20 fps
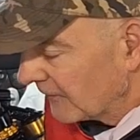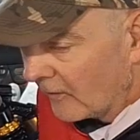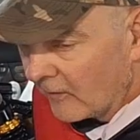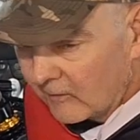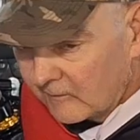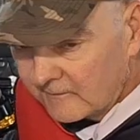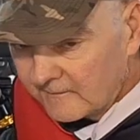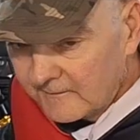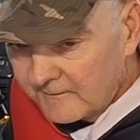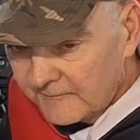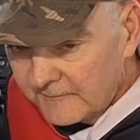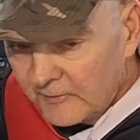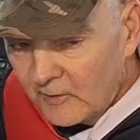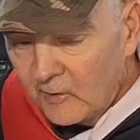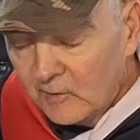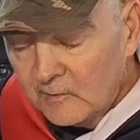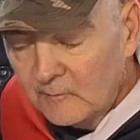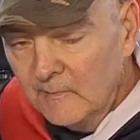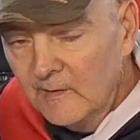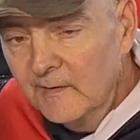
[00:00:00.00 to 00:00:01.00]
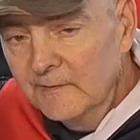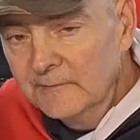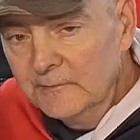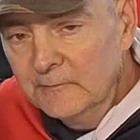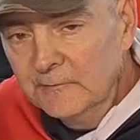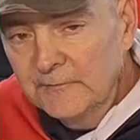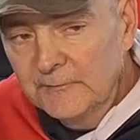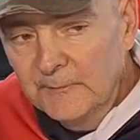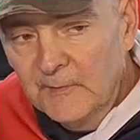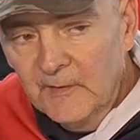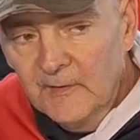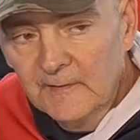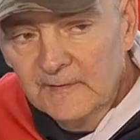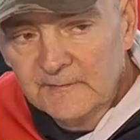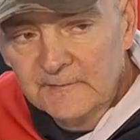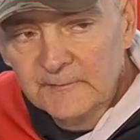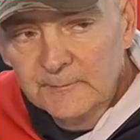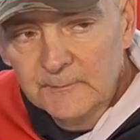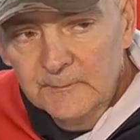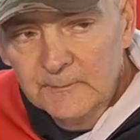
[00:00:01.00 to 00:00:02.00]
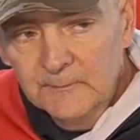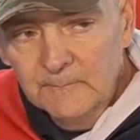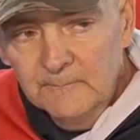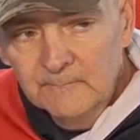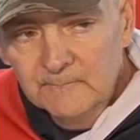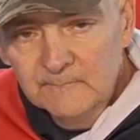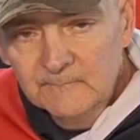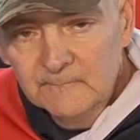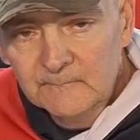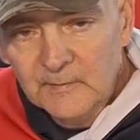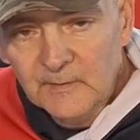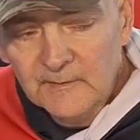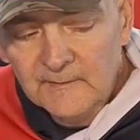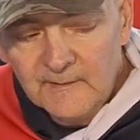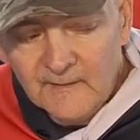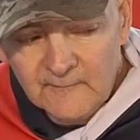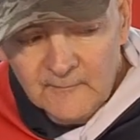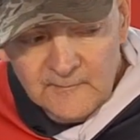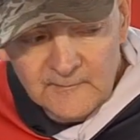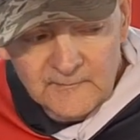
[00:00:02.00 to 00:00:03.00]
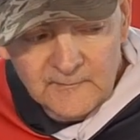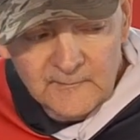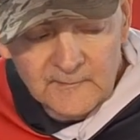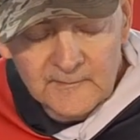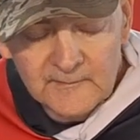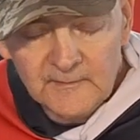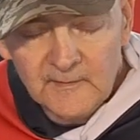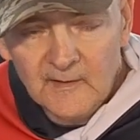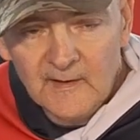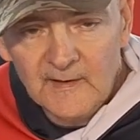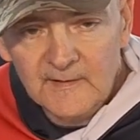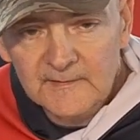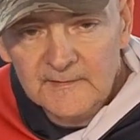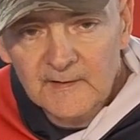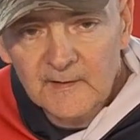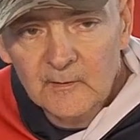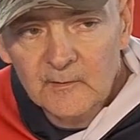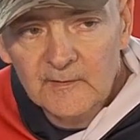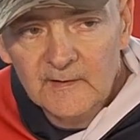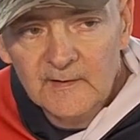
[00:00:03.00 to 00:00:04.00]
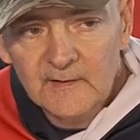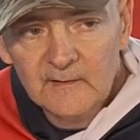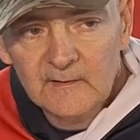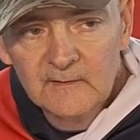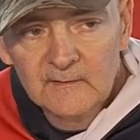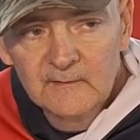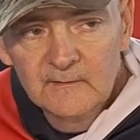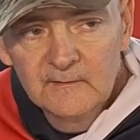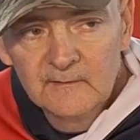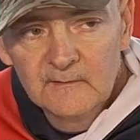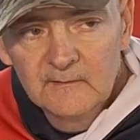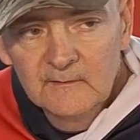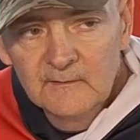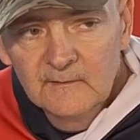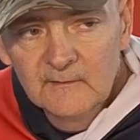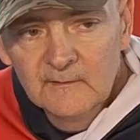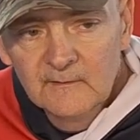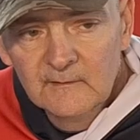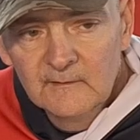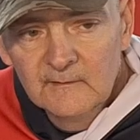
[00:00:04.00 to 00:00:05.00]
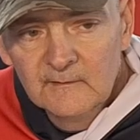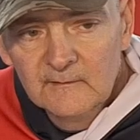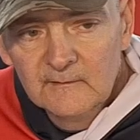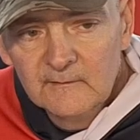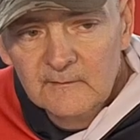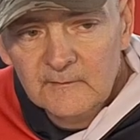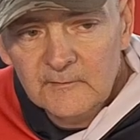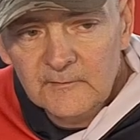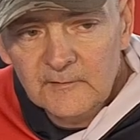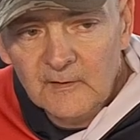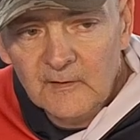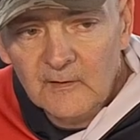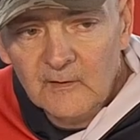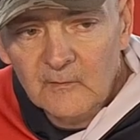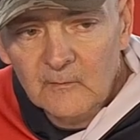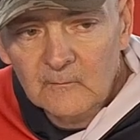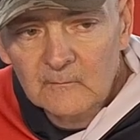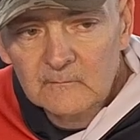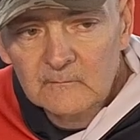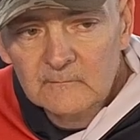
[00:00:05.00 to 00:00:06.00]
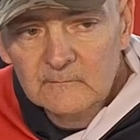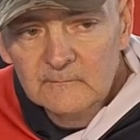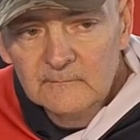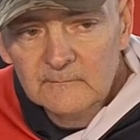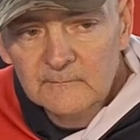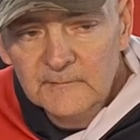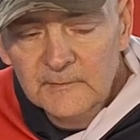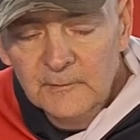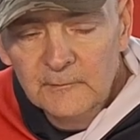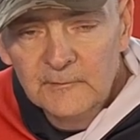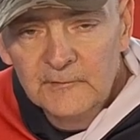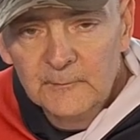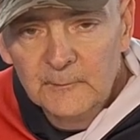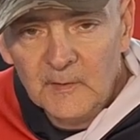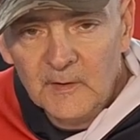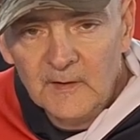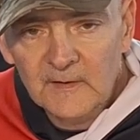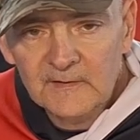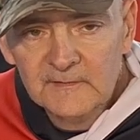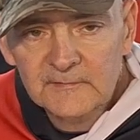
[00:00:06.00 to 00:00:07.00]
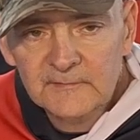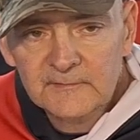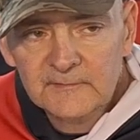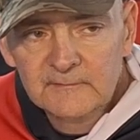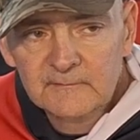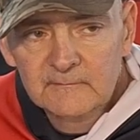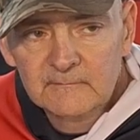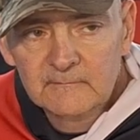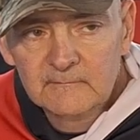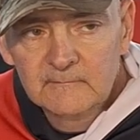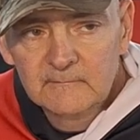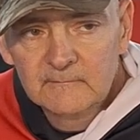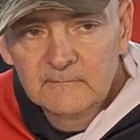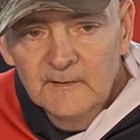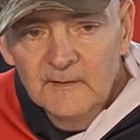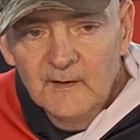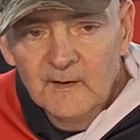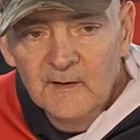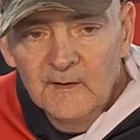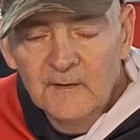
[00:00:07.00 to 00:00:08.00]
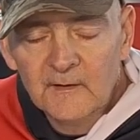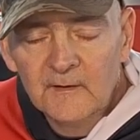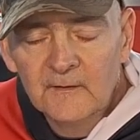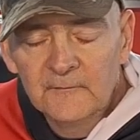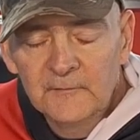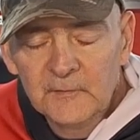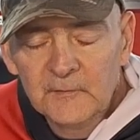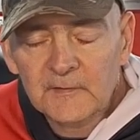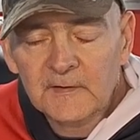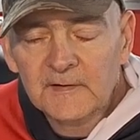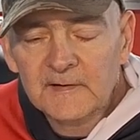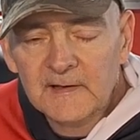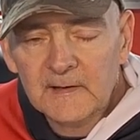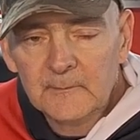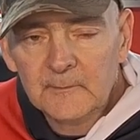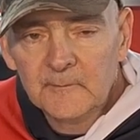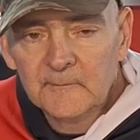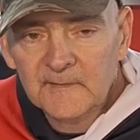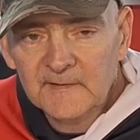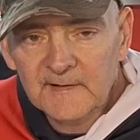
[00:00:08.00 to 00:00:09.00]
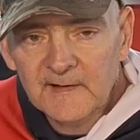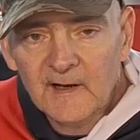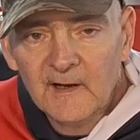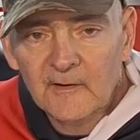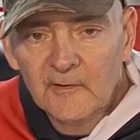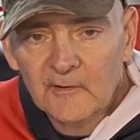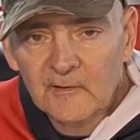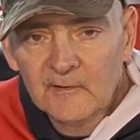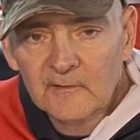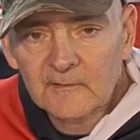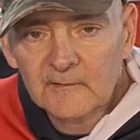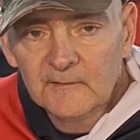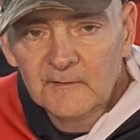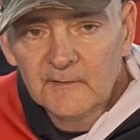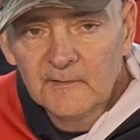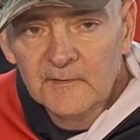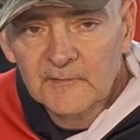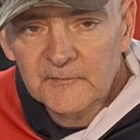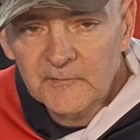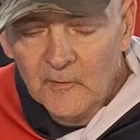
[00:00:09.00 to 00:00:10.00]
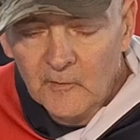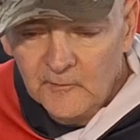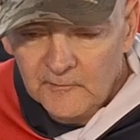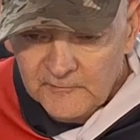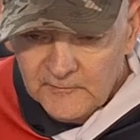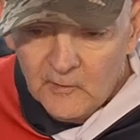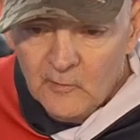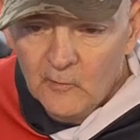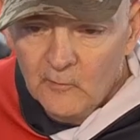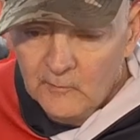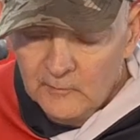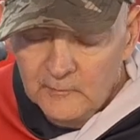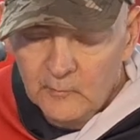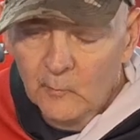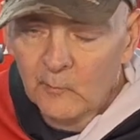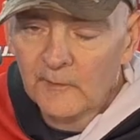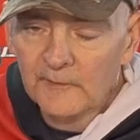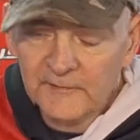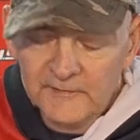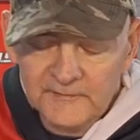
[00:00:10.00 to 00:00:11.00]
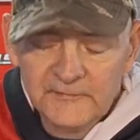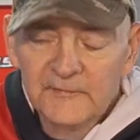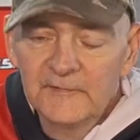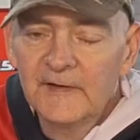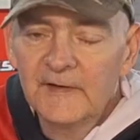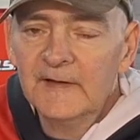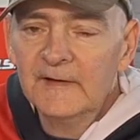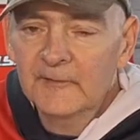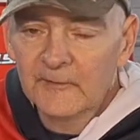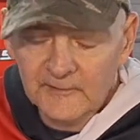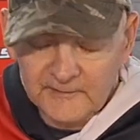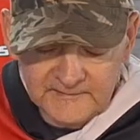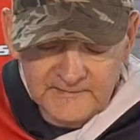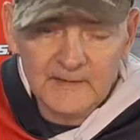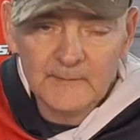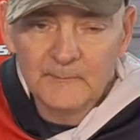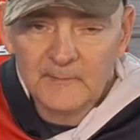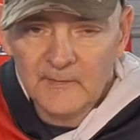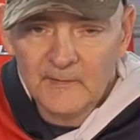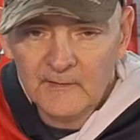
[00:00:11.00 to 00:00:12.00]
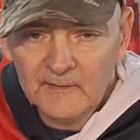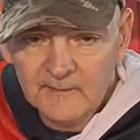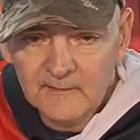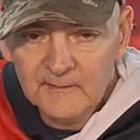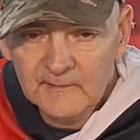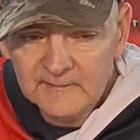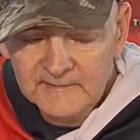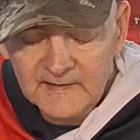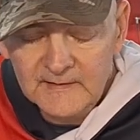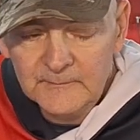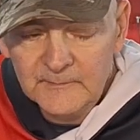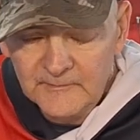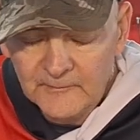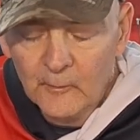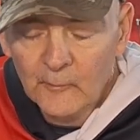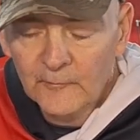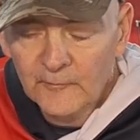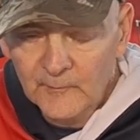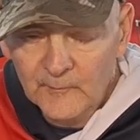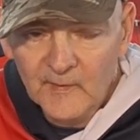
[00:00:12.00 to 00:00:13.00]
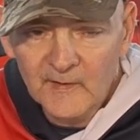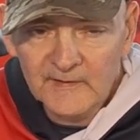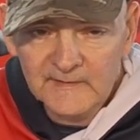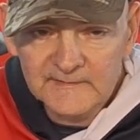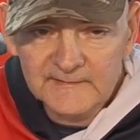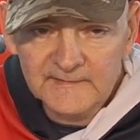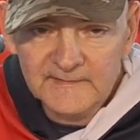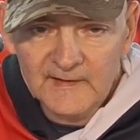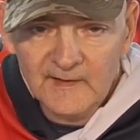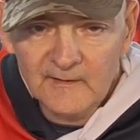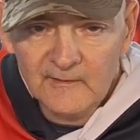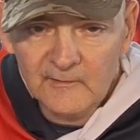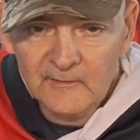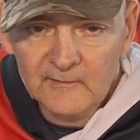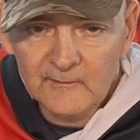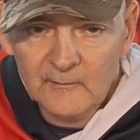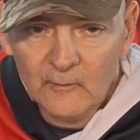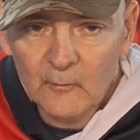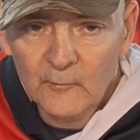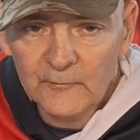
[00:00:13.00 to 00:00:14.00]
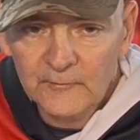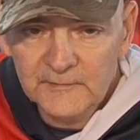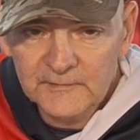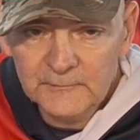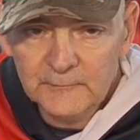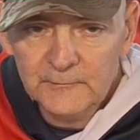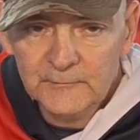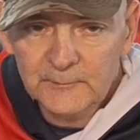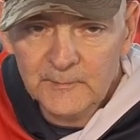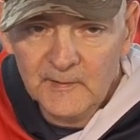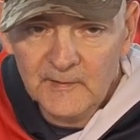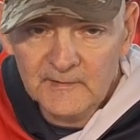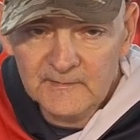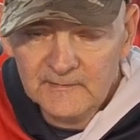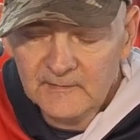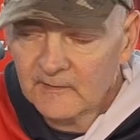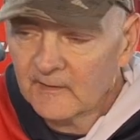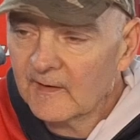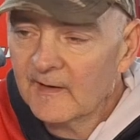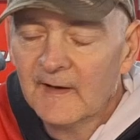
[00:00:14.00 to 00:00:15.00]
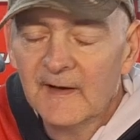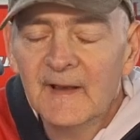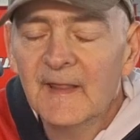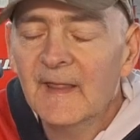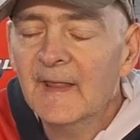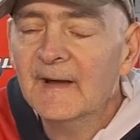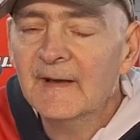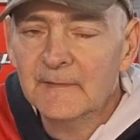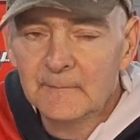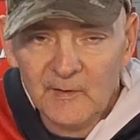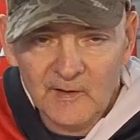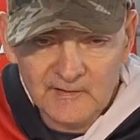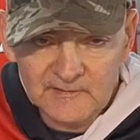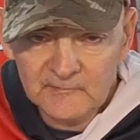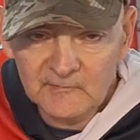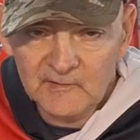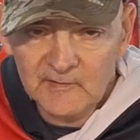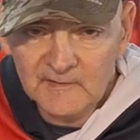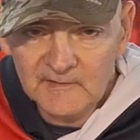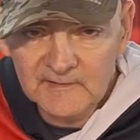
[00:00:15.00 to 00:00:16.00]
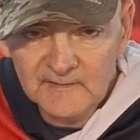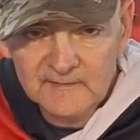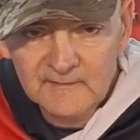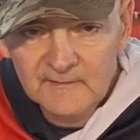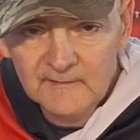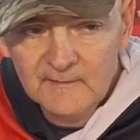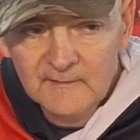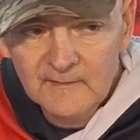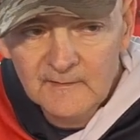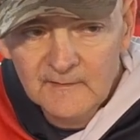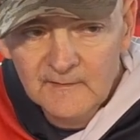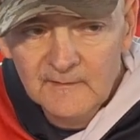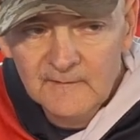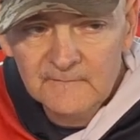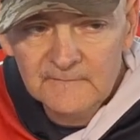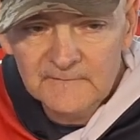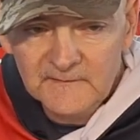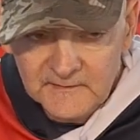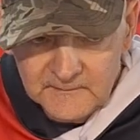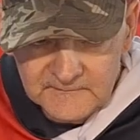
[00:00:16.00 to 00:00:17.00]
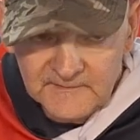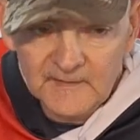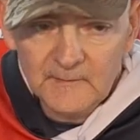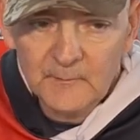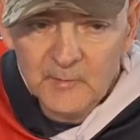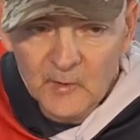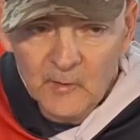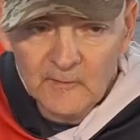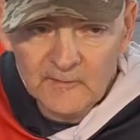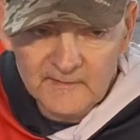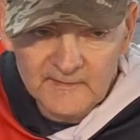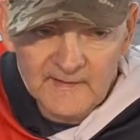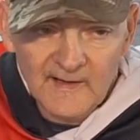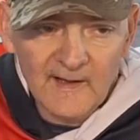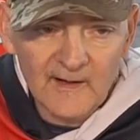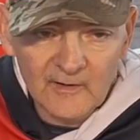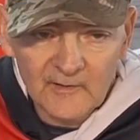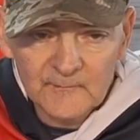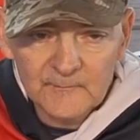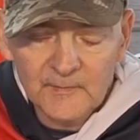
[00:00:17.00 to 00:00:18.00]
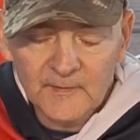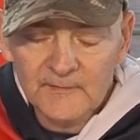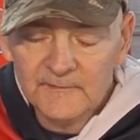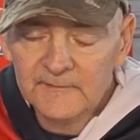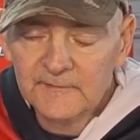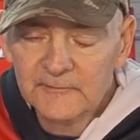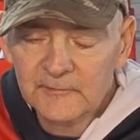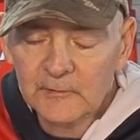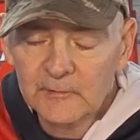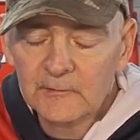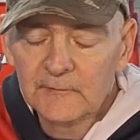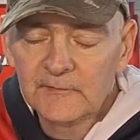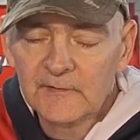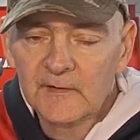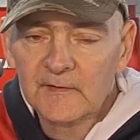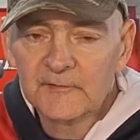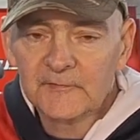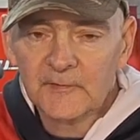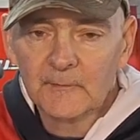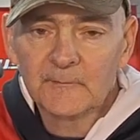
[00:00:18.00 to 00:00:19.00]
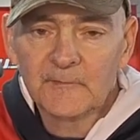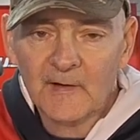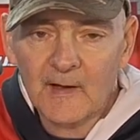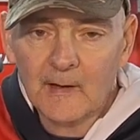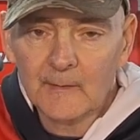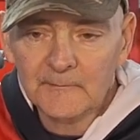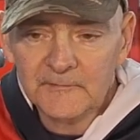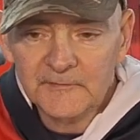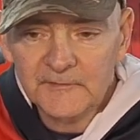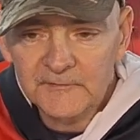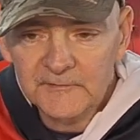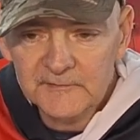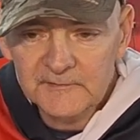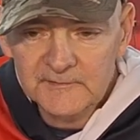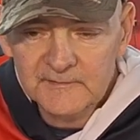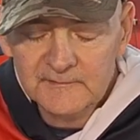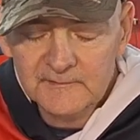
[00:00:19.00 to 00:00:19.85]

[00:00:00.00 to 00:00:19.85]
going to talk about used bikes, but I didn't really know how to go here. So, used bikes, if you can keep them together, as far as a whole, it's neater to keep an older bike together, older used bike, or any bike really, than parting it out. But the truth is, sometimes it's